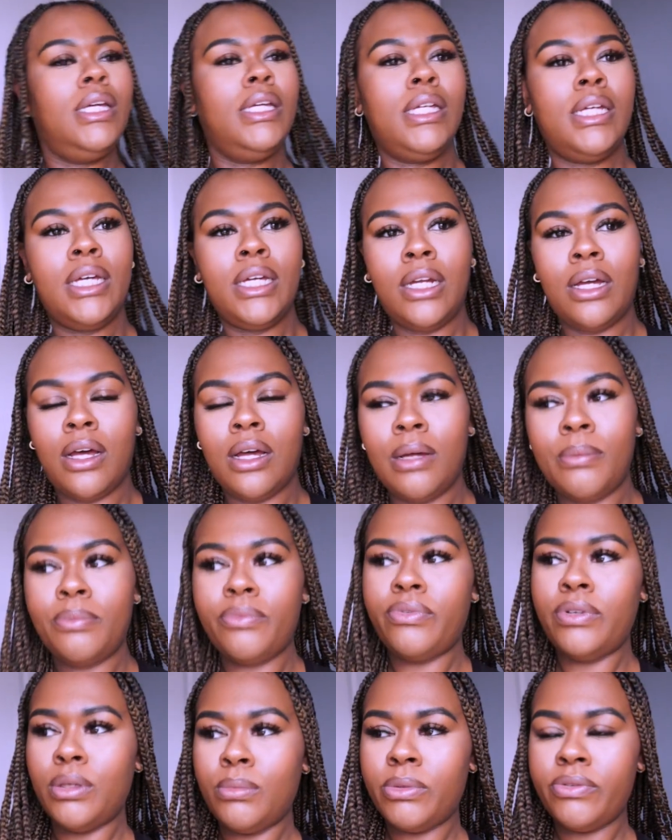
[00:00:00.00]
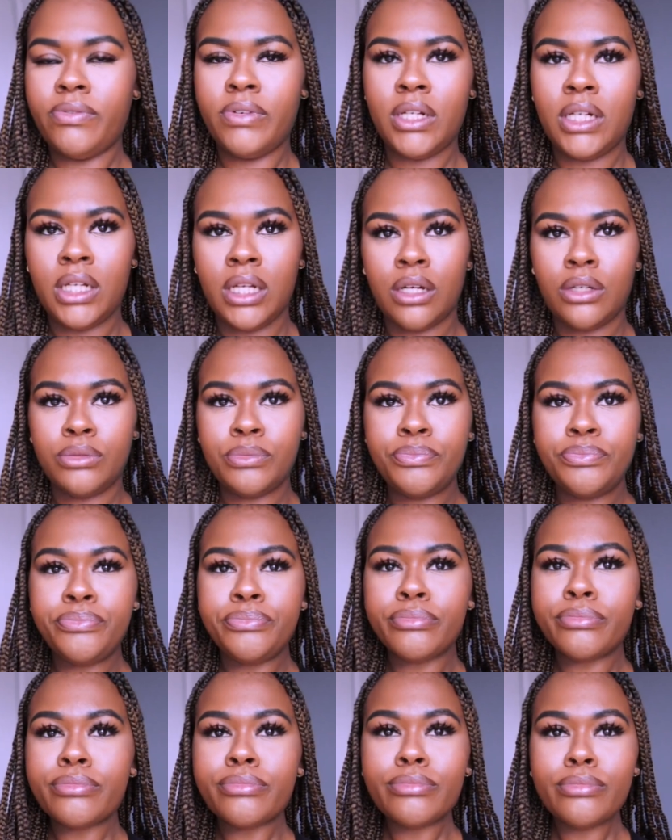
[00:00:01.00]
get up film a video
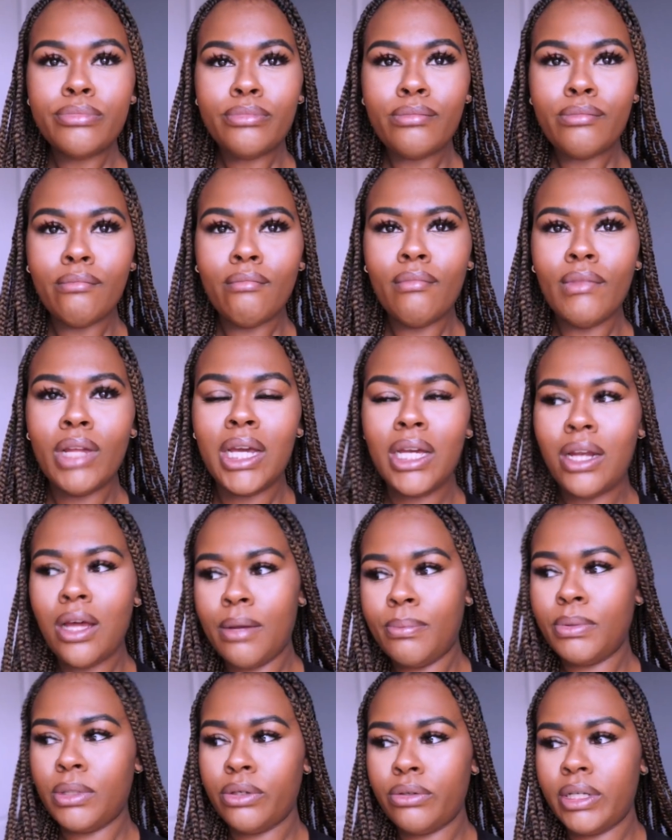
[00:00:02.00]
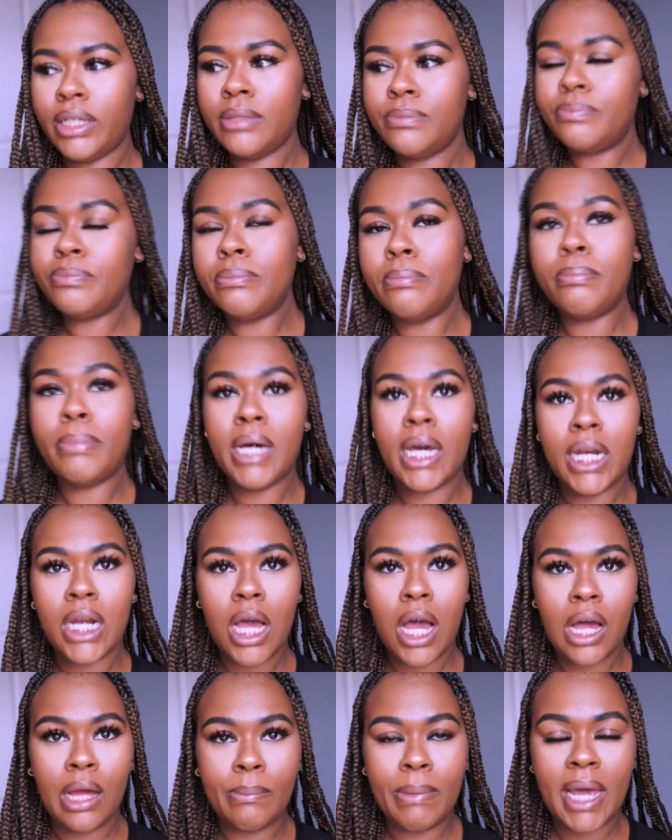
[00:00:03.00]
and upload it but
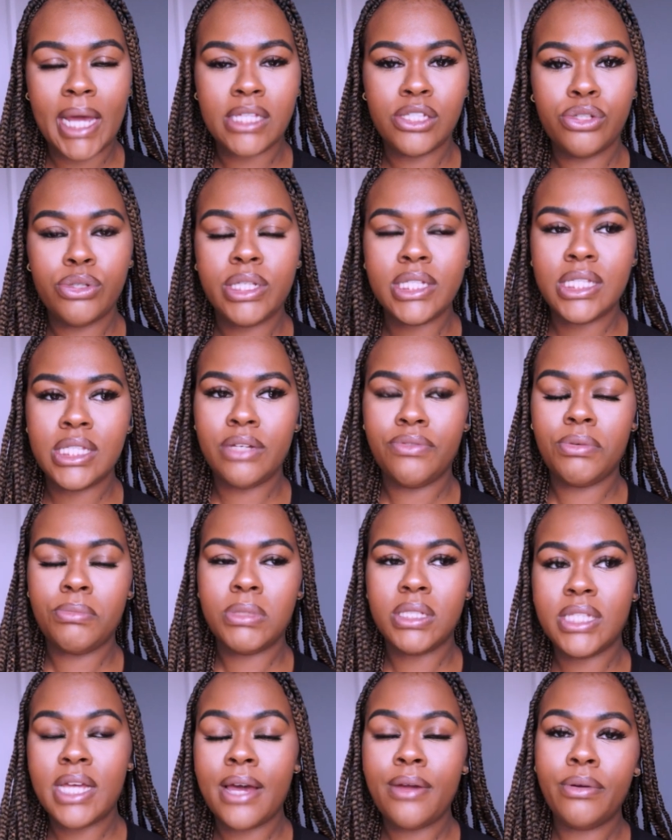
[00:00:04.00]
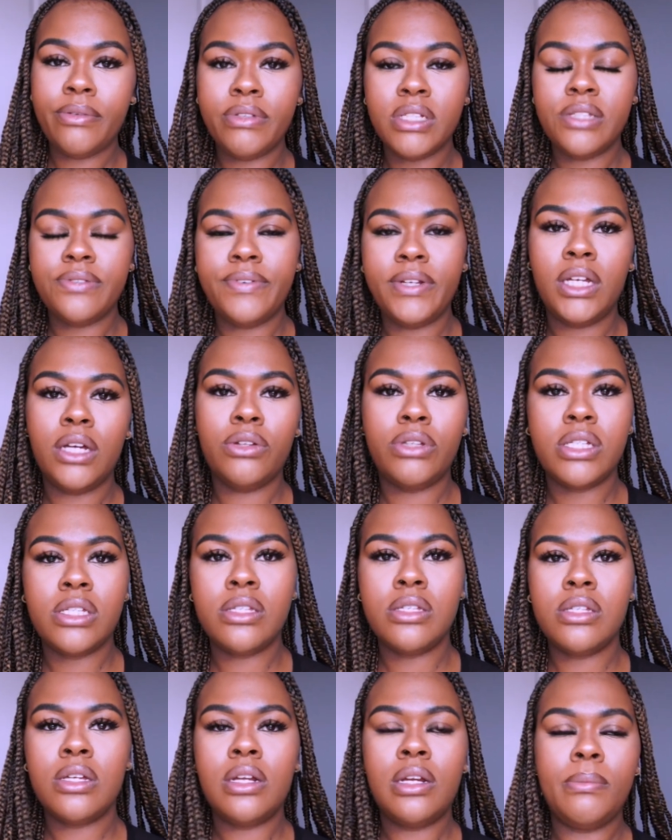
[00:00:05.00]
um, as you can see from the title of this video this
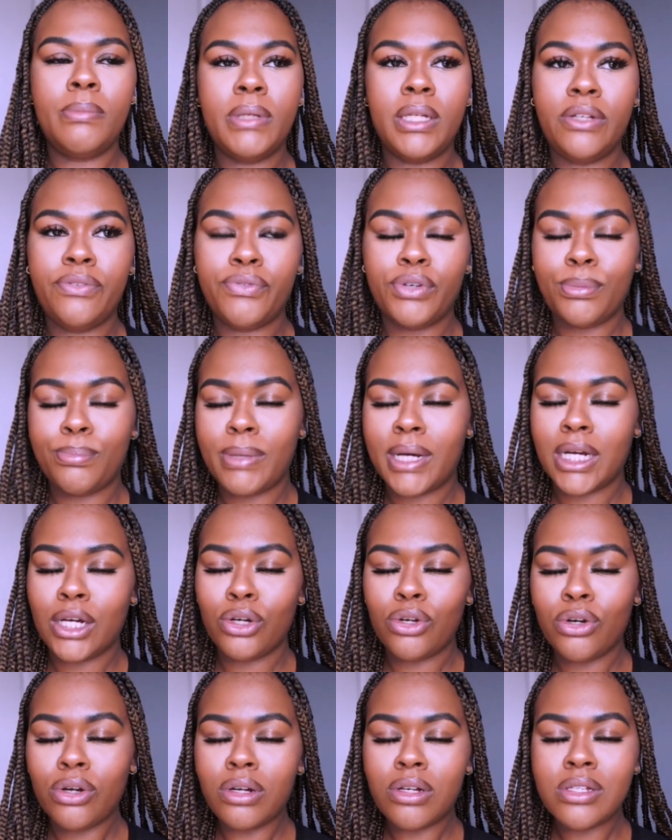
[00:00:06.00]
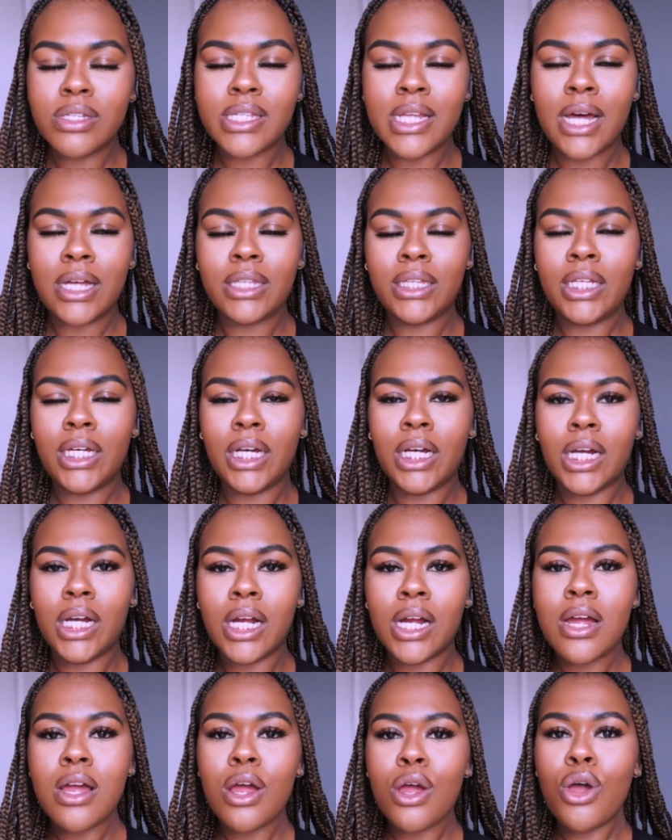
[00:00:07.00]
is going to be for my girls out
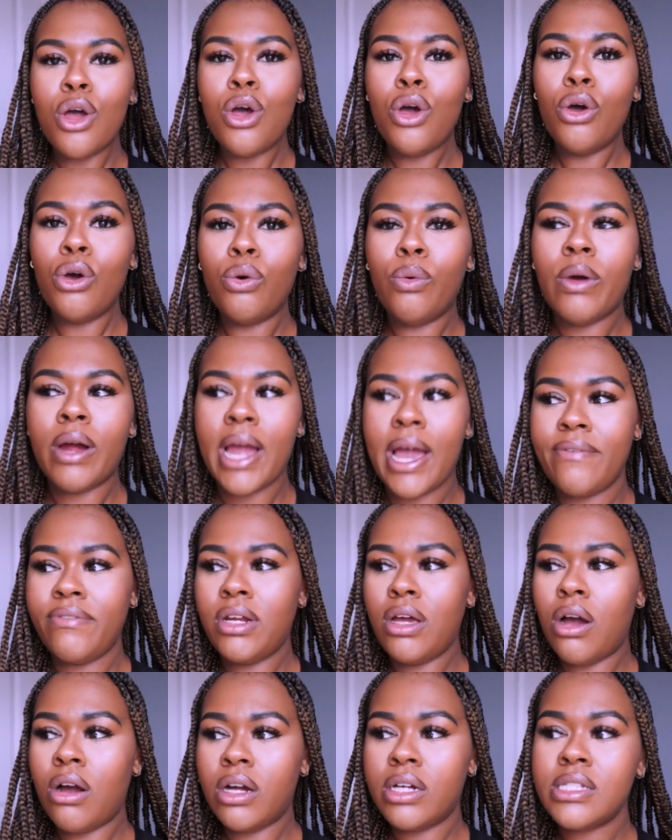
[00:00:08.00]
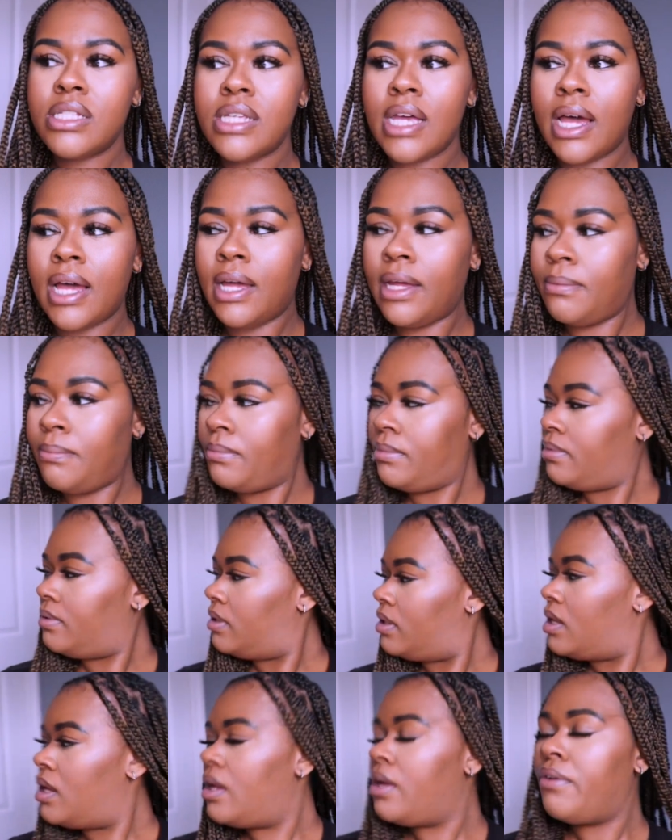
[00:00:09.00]
there who are having a hard time
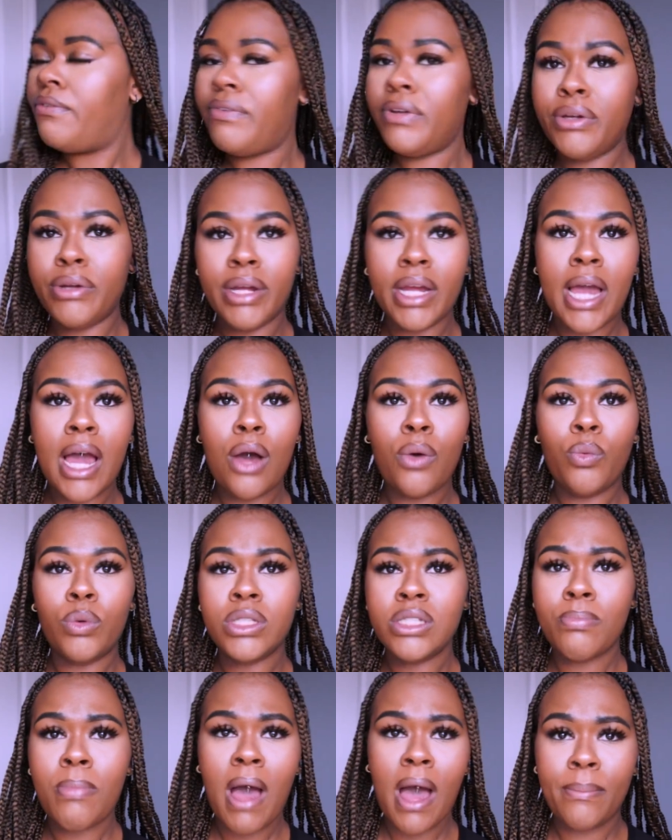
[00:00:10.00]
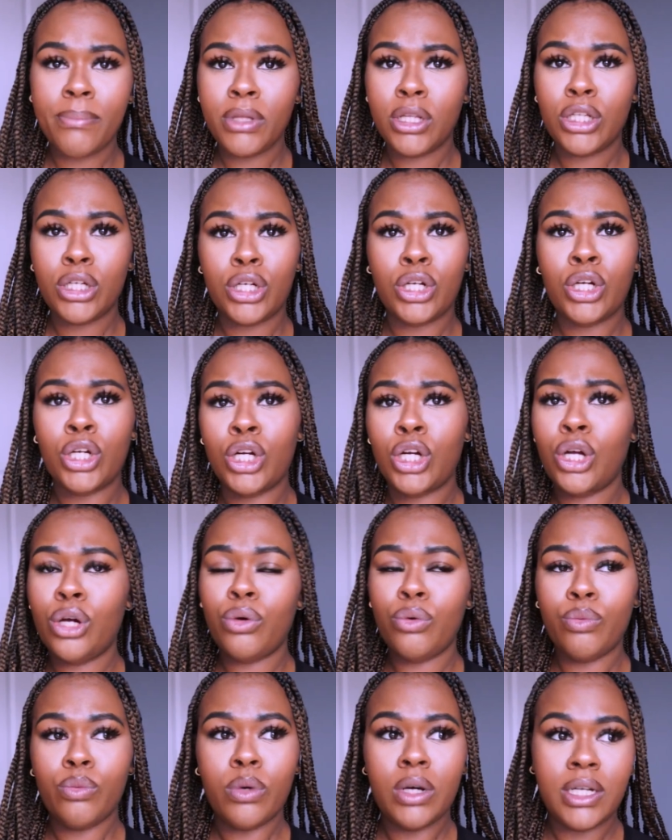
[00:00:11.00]
figuring out what's popular
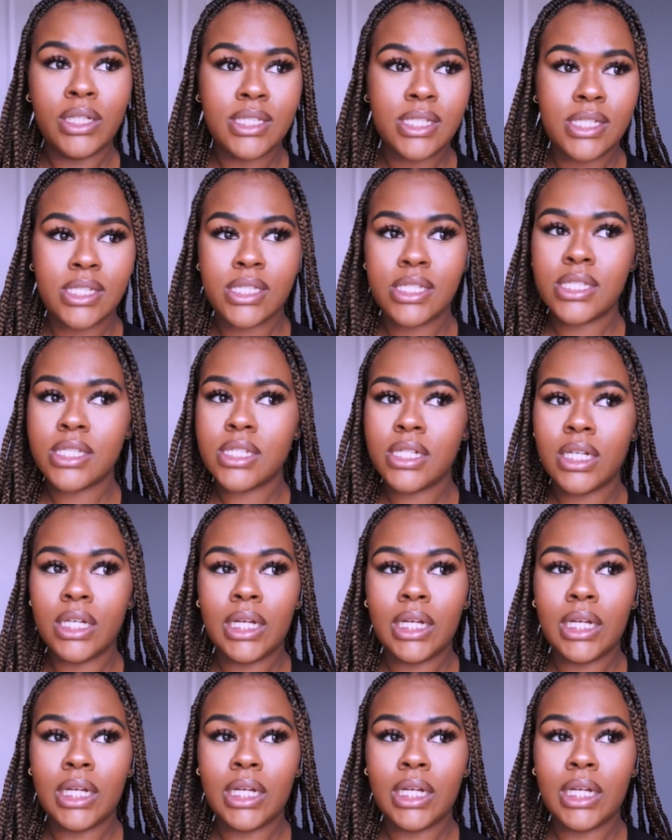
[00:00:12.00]
what's